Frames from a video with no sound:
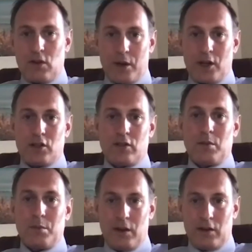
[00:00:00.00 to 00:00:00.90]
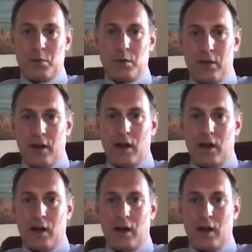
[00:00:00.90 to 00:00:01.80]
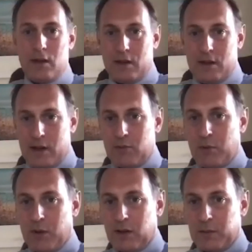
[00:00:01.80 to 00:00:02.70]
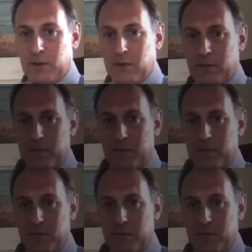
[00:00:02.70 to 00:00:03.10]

of patients are pleased with their hip replacements.